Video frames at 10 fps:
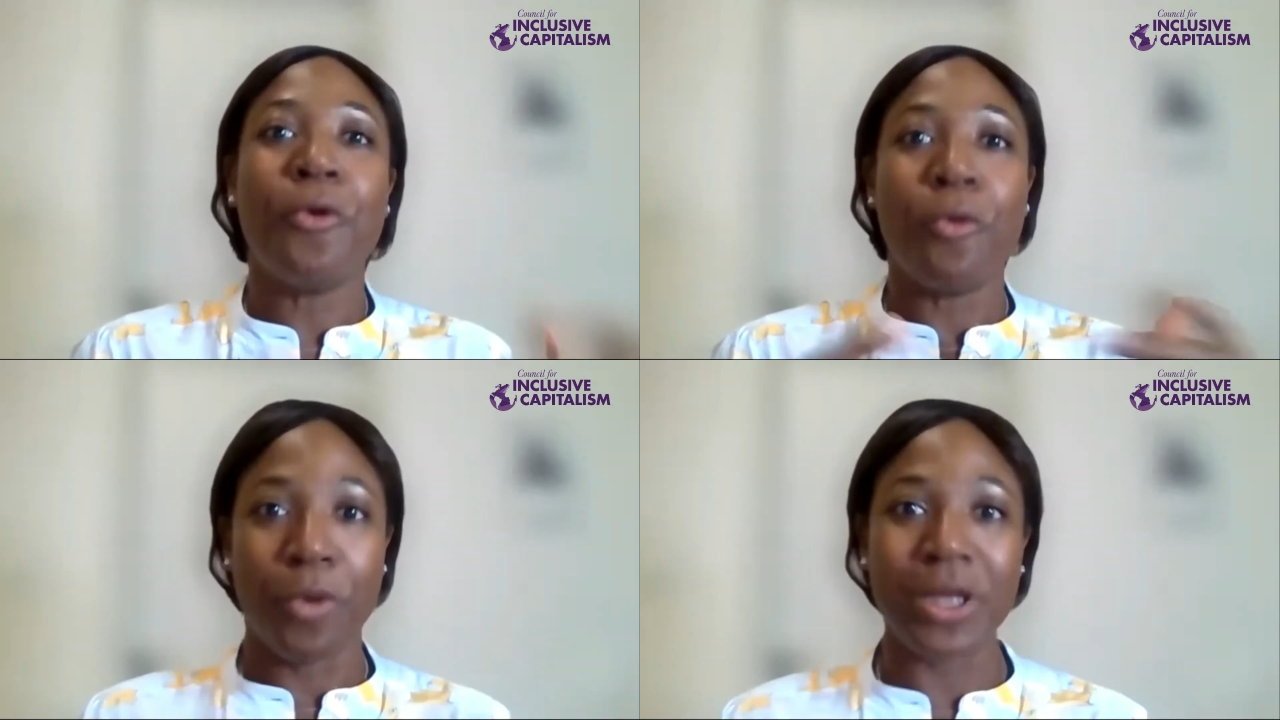
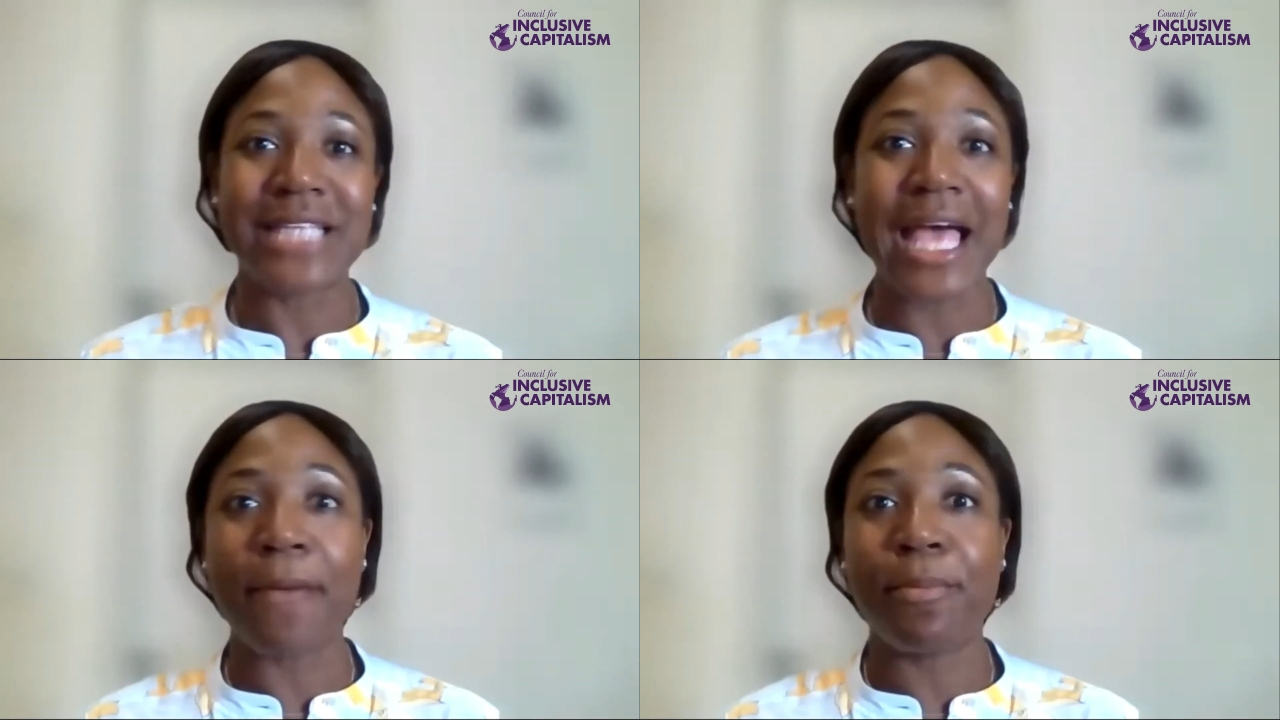what's
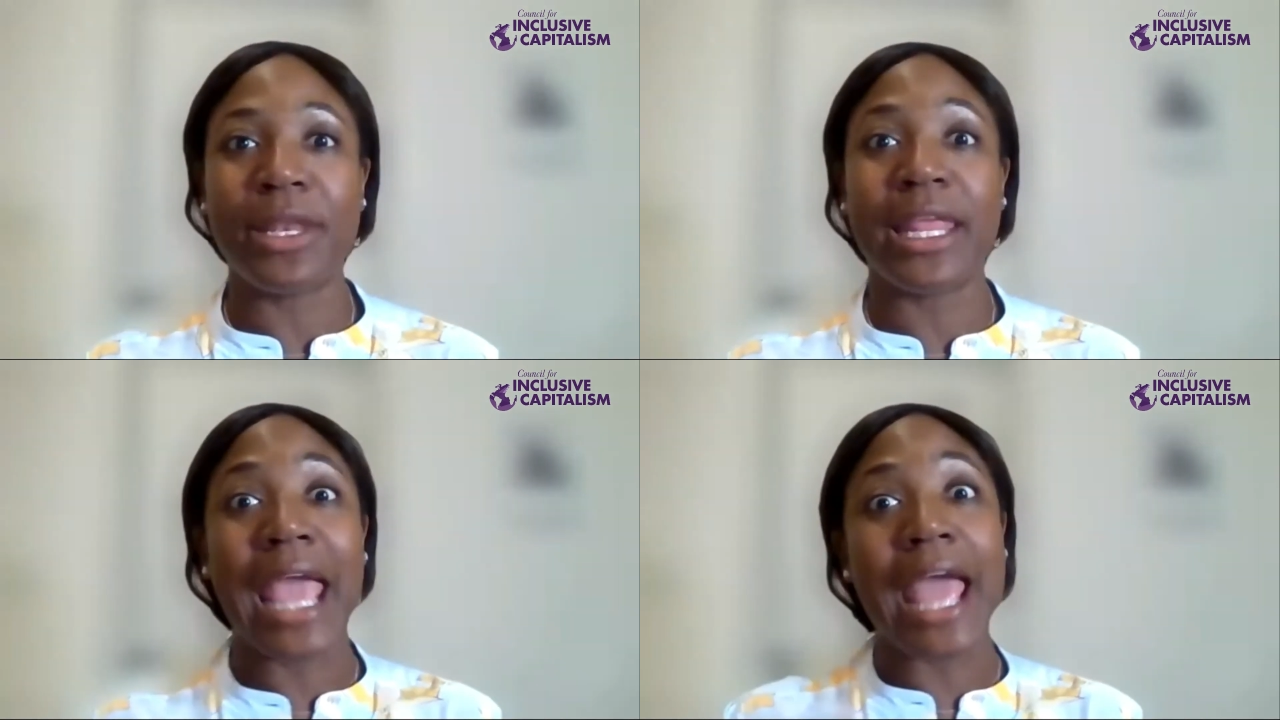
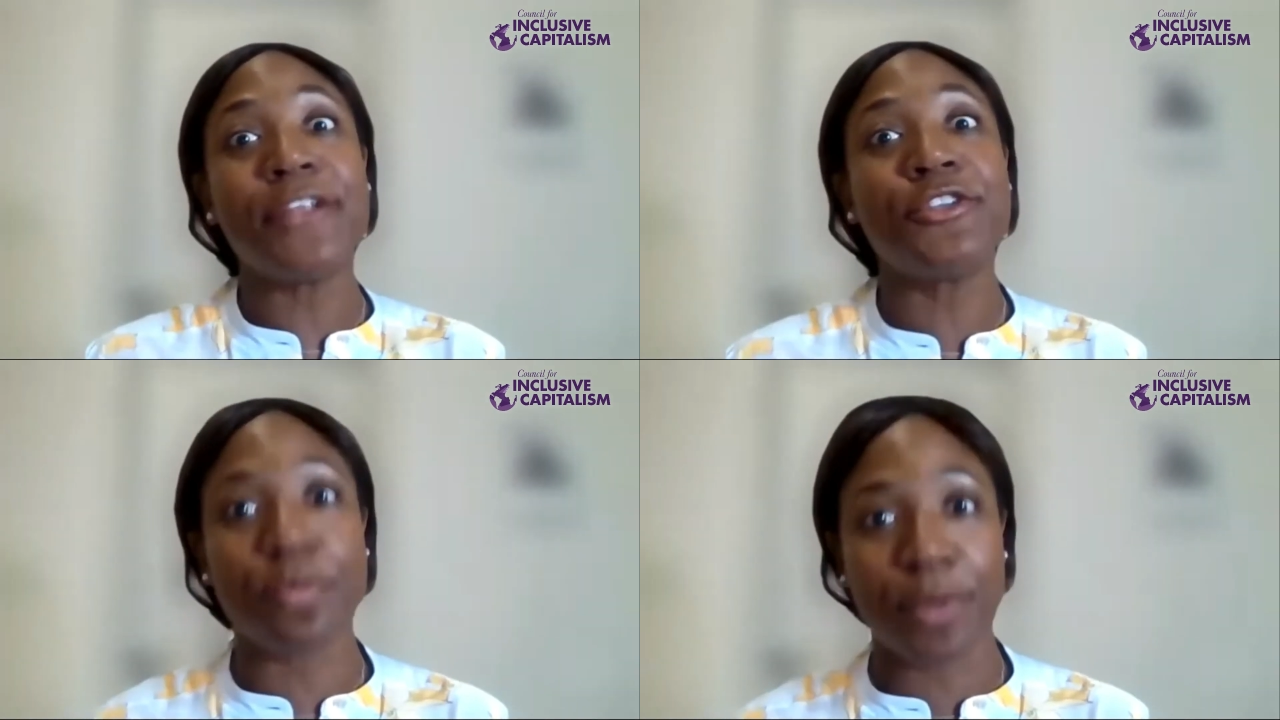happening
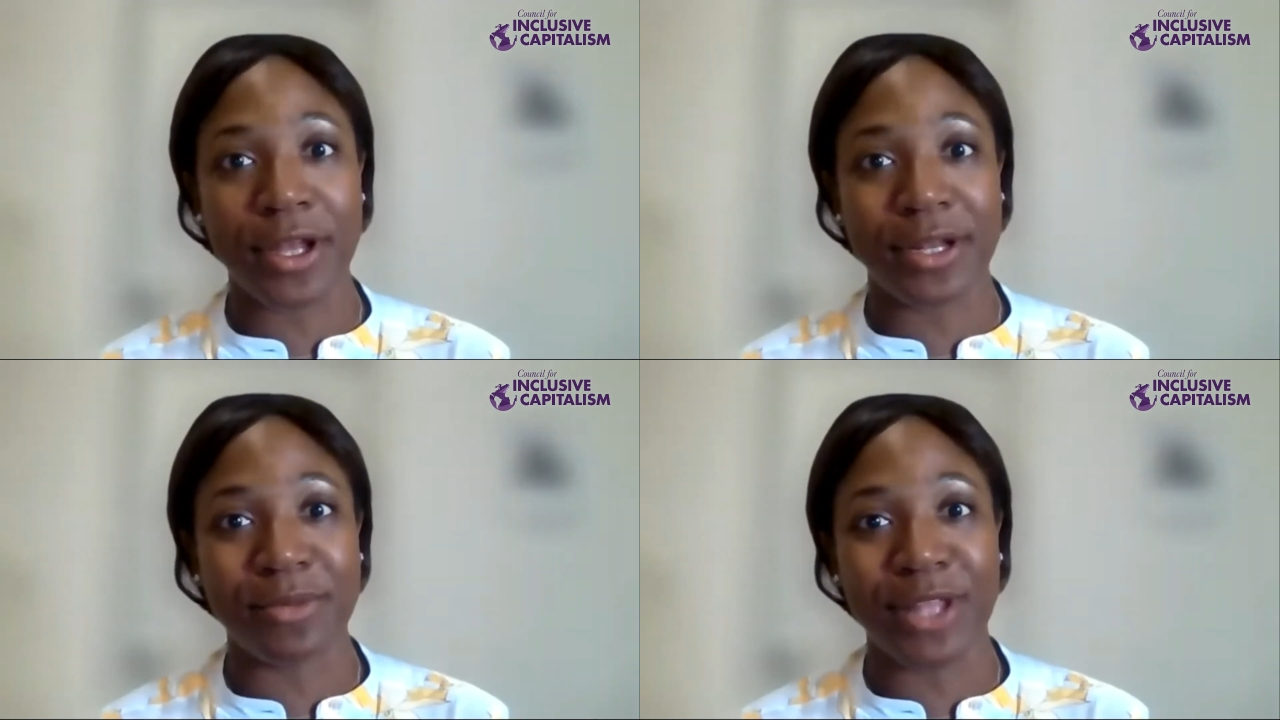and your
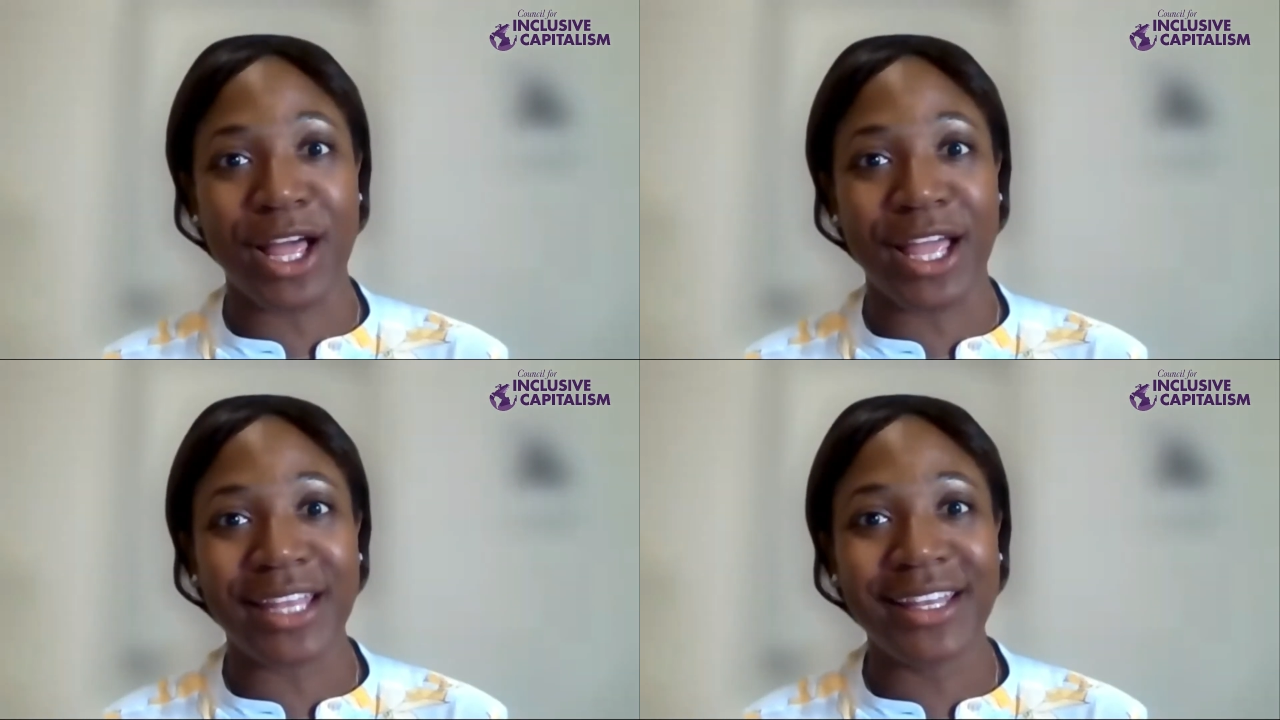bottom
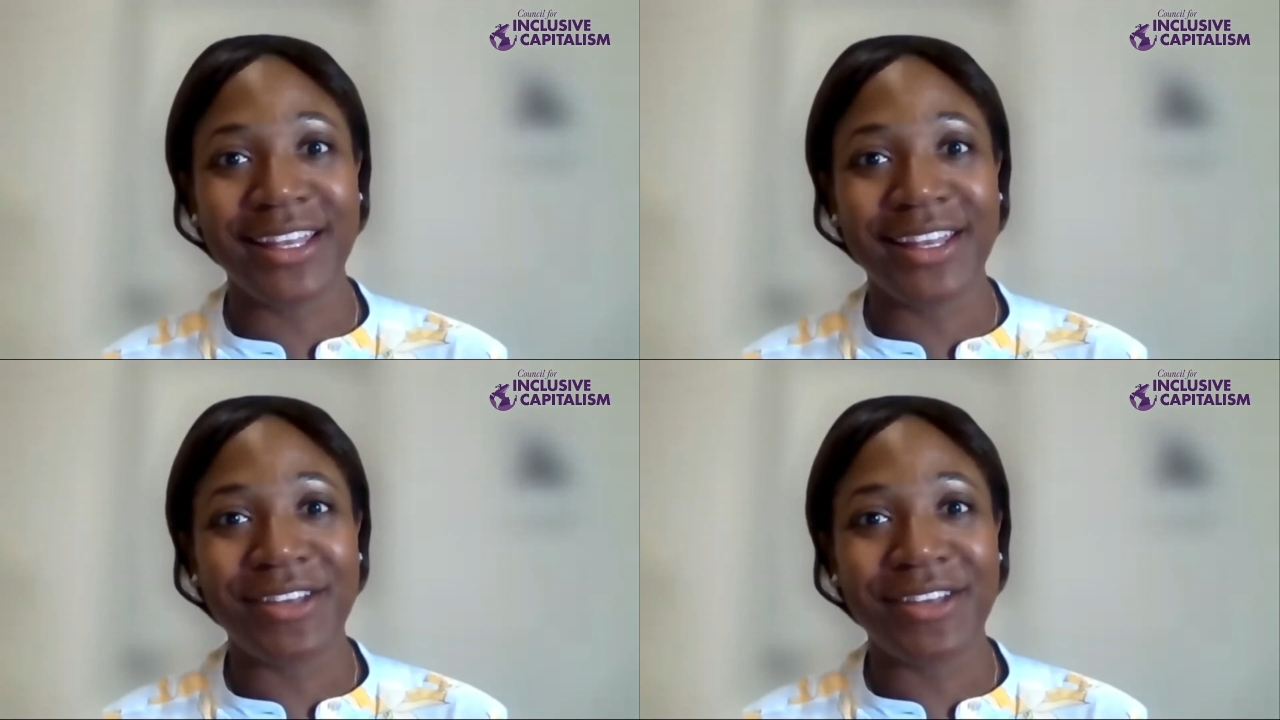line.